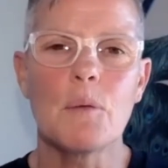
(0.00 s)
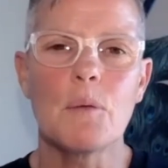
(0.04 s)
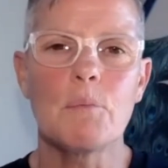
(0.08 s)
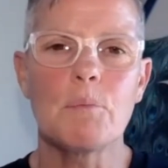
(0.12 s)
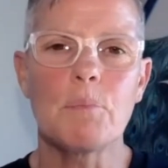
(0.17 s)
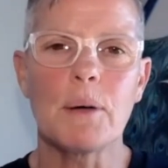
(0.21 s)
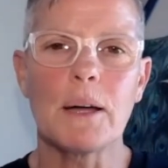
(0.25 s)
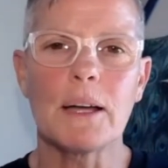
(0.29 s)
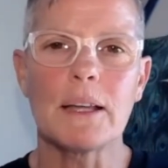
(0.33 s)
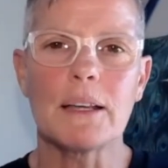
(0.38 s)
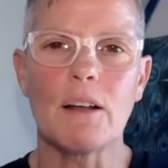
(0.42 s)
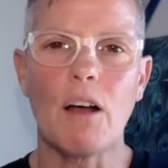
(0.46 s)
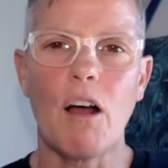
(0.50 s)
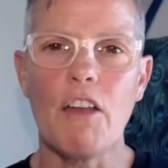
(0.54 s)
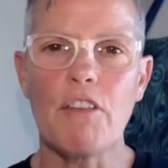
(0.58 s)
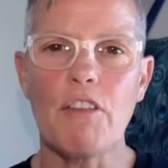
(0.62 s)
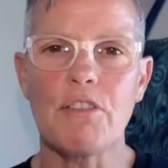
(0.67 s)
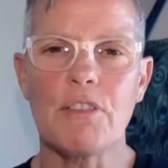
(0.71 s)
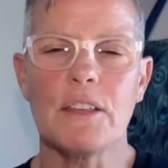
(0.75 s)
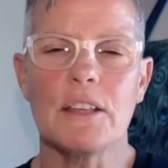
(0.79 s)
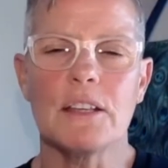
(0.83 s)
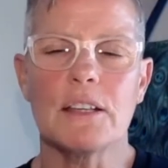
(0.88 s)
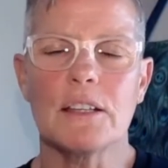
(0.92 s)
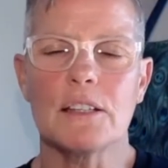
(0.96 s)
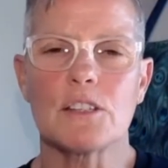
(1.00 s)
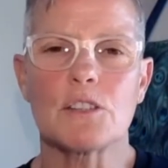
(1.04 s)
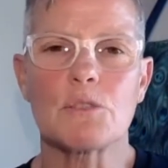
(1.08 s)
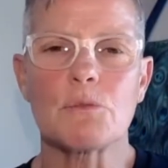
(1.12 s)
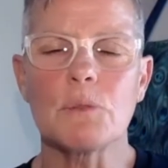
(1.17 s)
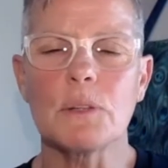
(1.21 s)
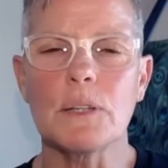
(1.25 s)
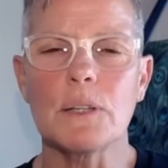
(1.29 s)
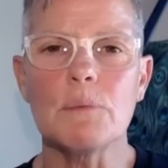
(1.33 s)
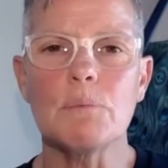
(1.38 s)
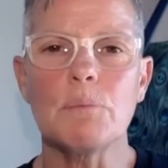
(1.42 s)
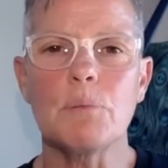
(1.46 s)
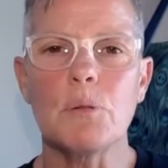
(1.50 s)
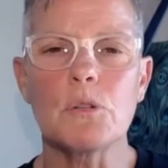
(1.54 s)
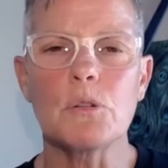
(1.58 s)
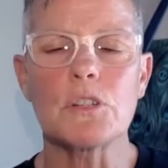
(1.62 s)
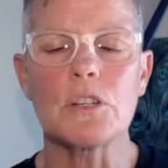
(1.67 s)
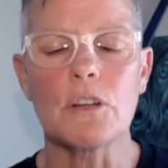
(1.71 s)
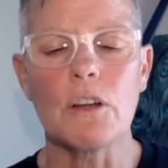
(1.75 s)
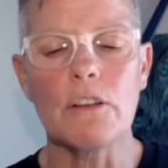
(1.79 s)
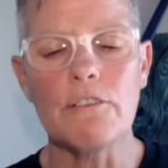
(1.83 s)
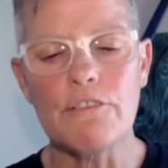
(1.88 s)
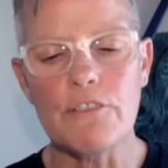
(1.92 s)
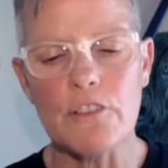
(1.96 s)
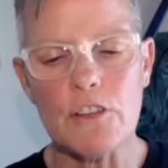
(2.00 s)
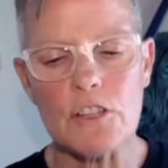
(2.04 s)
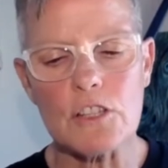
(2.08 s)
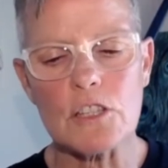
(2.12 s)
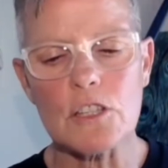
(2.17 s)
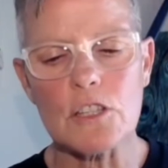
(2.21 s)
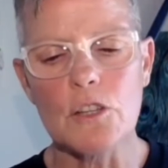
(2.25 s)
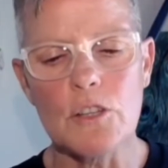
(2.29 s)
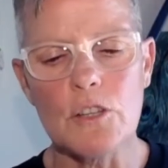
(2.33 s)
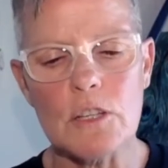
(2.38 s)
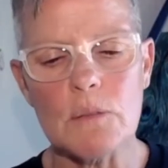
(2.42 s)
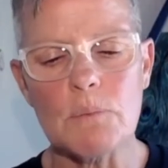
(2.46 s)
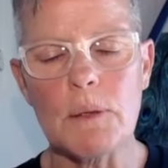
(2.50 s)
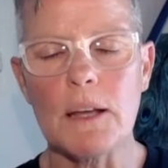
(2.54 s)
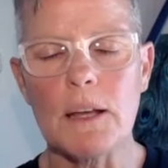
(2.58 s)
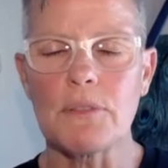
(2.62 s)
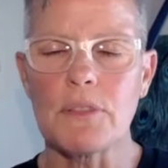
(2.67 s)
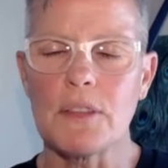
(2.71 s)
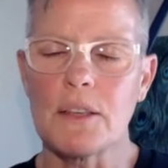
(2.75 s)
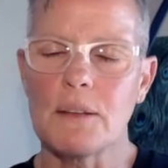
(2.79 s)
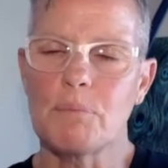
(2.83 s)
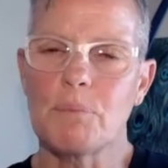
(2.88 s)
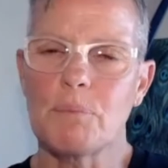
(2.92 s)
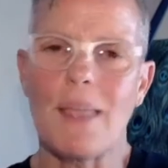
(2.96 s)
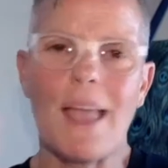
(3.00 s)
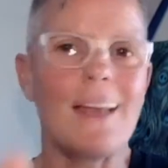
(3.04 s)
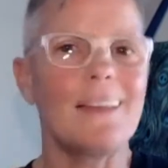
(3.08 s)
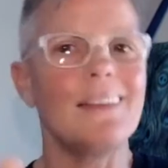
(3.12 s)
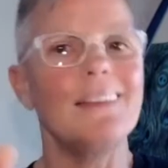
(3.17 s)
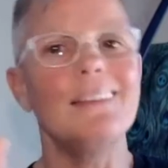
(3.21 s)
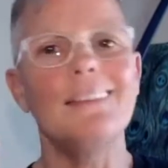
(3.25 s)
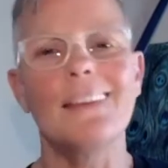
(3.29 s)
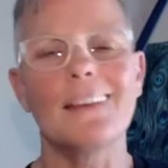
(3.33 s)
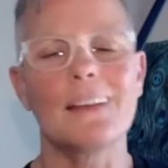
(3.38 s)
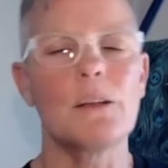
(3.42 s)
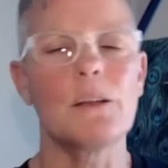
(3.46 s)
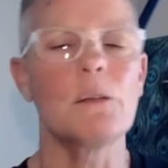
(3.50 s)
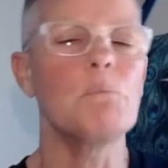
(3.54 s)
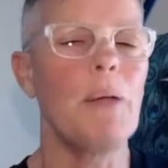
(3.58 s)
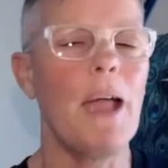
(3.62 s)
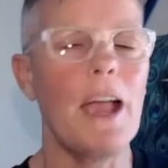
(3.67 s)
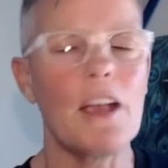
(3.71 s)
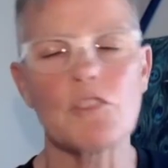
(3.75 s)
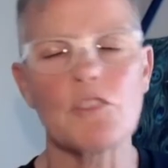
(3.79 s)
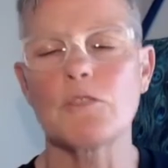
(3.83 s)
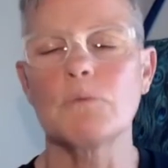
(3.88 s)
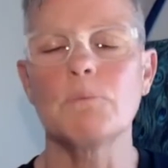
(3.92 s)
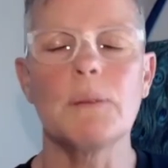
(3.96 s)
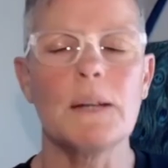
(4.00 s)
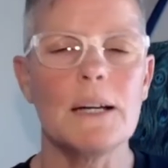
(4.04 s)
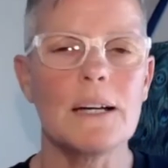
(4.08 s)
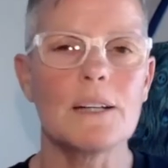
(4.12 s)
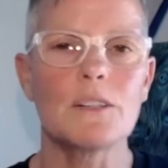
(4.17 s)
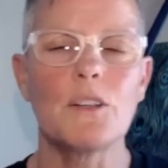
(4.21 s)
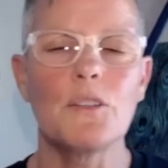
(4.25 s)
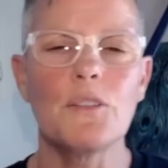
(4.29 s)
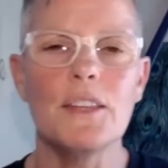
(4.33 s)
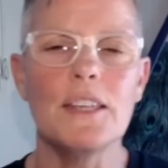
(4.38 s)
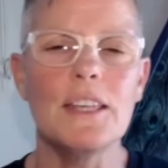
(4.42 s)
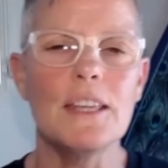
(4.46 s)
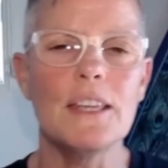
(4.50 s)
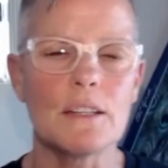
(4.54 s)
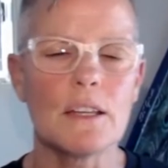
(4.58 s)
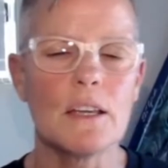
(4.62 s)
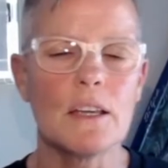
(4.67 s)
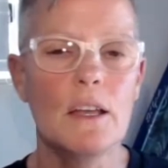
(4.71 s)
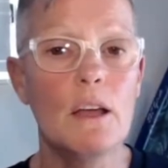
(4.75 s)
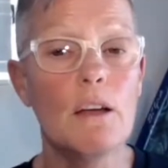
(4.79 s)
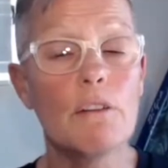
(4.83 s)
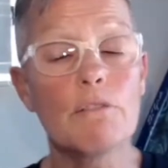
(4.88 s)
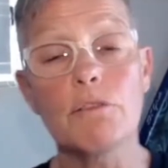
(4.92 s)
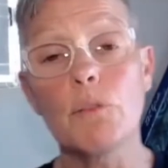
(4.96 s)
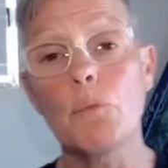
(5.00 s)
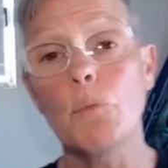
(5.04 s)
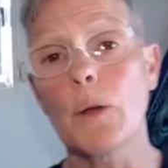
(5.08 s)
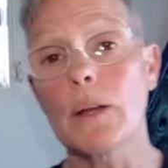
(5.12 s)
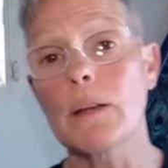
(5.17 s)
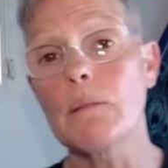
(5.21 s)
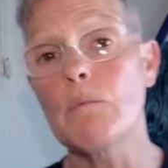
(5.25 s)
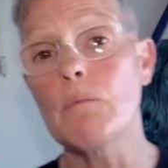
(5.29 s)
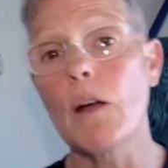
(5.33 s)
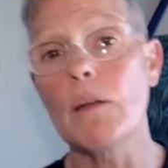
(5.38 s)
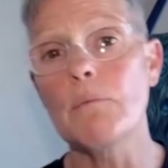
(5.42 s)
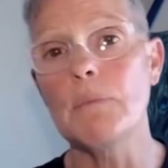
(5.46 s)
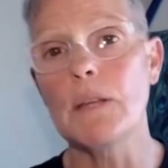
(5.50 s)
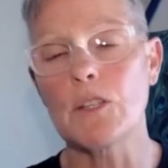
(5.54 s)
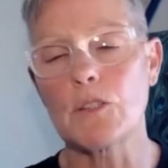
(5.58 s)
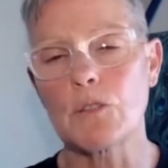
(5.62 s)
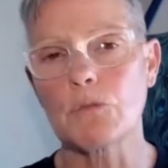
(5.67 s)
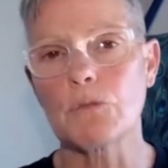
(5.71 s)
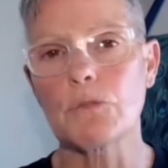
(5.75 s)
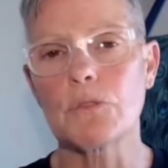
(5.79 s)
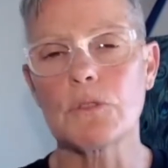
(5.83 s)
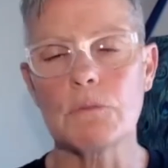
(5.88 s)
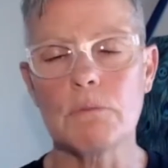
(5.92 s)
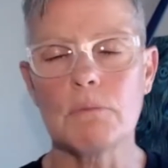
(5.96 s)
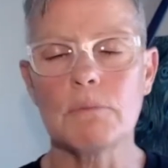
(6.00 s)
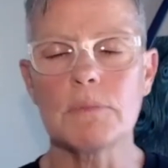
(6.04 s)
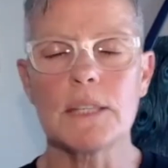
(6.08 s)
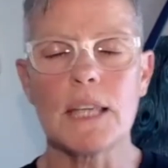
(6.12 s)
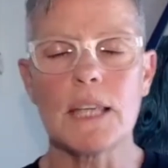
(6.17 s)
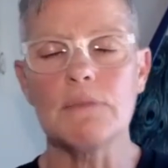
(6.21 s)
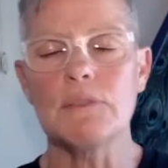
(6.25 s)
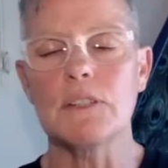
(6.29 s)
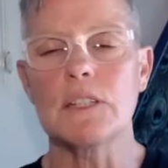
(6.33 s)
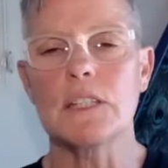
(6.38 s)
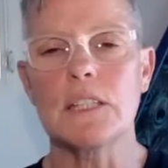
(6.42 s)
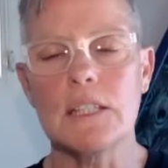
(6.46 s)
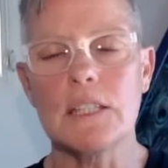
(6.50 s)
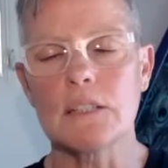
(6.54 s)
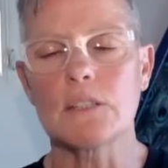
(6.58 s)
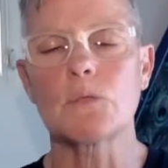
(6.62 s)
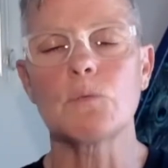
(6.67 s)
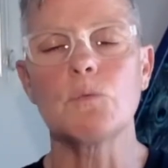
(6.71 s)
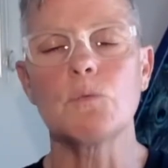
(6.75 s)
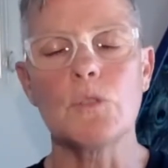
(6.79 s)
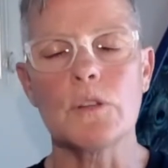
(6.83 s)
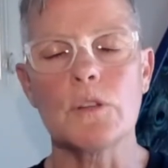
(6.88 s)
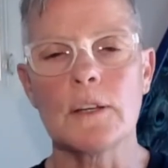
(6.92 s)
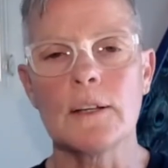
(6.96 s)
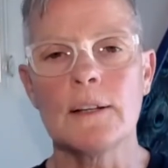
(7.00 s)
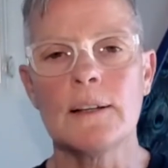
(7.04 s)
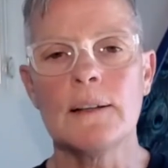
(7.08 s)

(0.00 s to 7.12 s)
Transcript: but i think it's really important i first learned about the adding the compassion part on the end from one of my mentors david t.s wood